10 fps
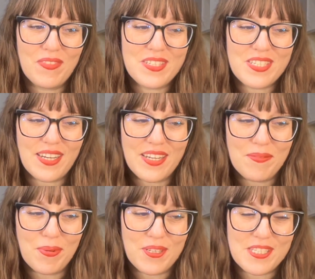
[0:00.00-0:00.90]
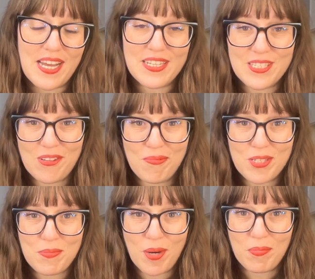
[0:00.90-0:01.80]
studied books that had so
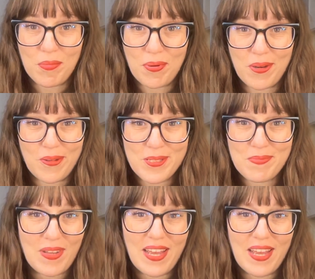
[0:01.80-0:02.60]
much purple prose